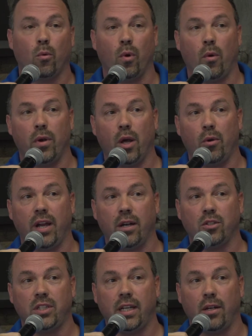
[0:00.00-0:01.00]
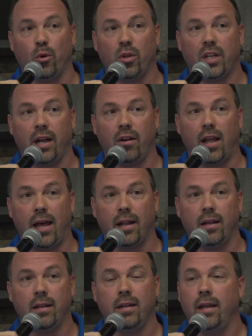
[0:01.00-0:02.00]
Roanoke Energy in North
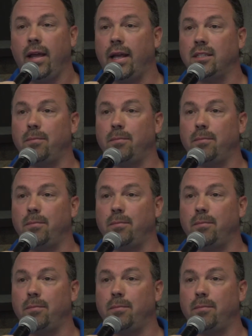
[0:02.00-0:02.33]
Carolina the